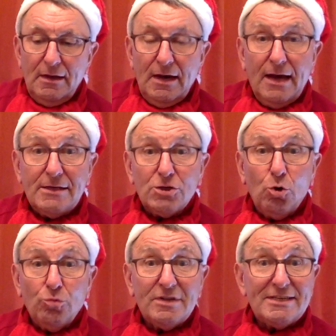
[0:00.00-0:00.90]
and it's
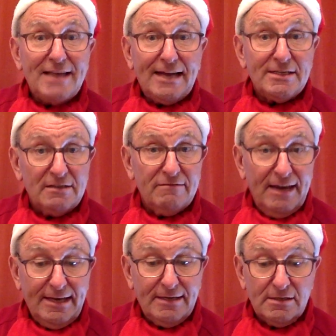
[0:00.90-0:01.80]
called The Santa
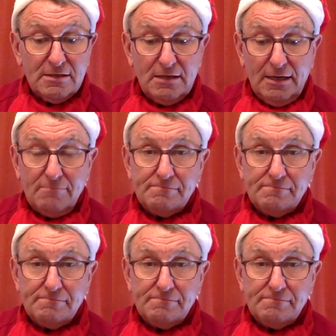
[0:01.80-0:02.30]
Vacancy.